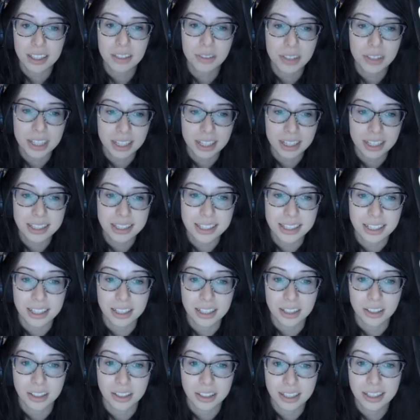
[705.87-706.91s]
if he hits a
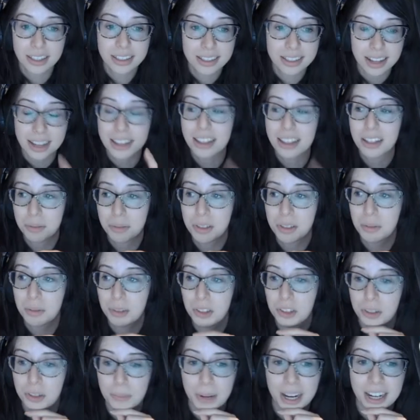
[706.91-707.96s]
hit on us, I think we
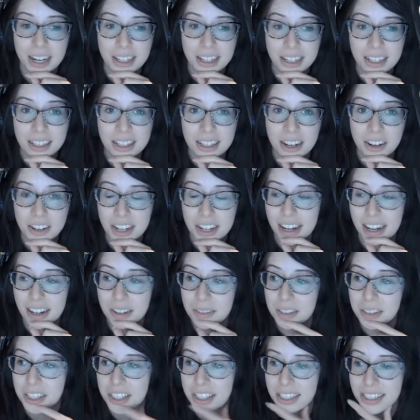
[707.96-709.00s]
switch to pancake now, yeah?
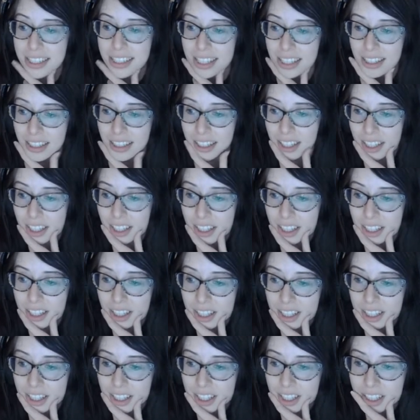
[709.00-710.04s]
What do you guys think?
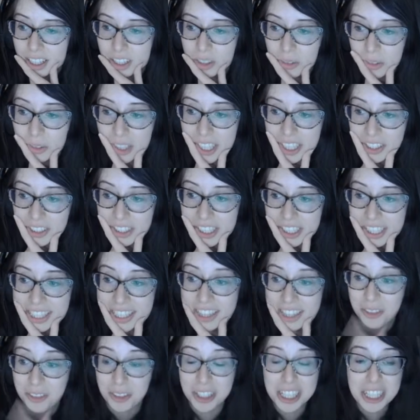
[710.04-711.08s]
Three crits,
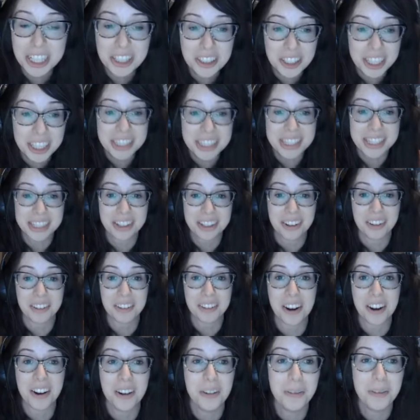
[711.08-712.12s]
three crits in a
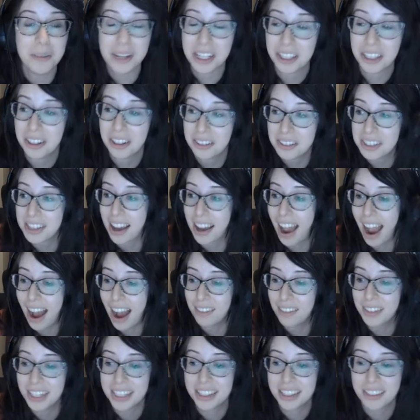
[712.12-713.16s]
row. Willow's
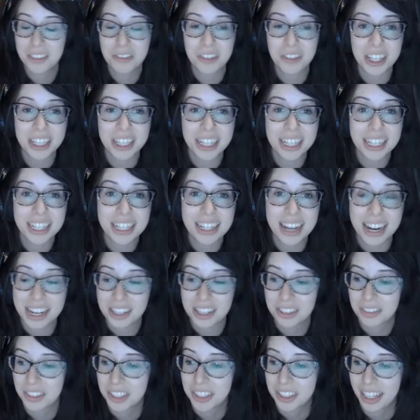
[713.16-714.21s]
having the fucking night
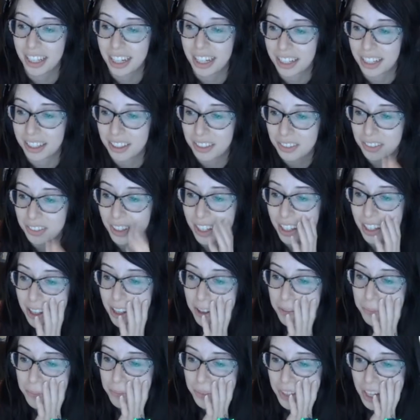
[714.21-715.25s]
of her life.
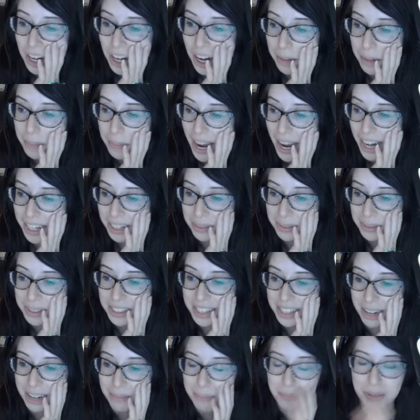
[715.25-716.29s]
Our backup was
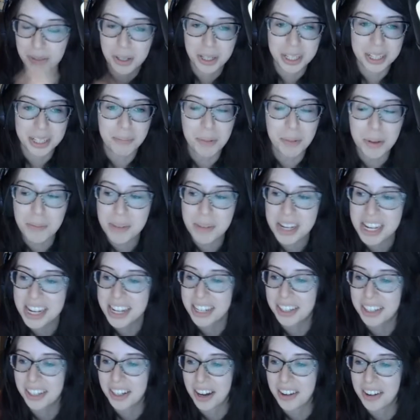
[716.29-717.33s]
like, fucking put me
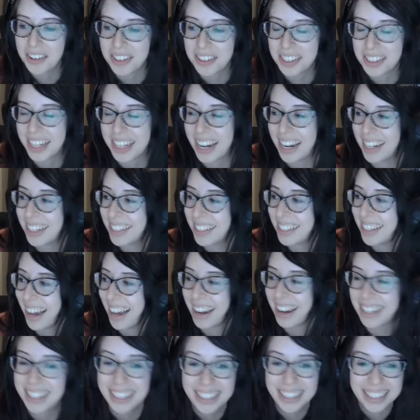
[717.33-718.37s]
in, coach. Yeah,
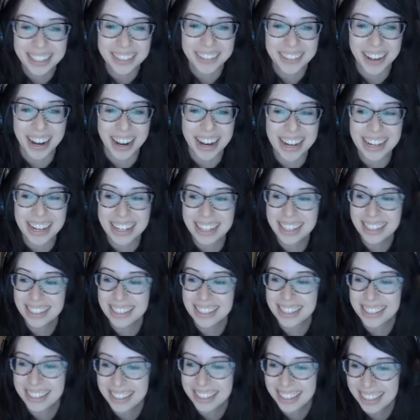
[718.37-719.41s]
exactly, right? Yeah,
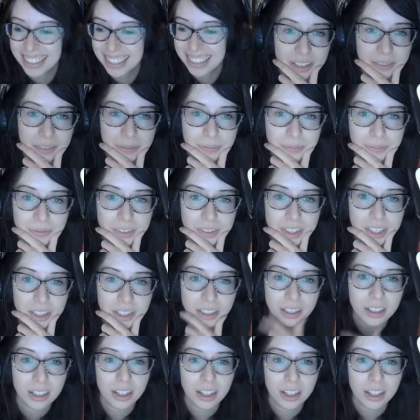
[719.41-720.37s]
okay.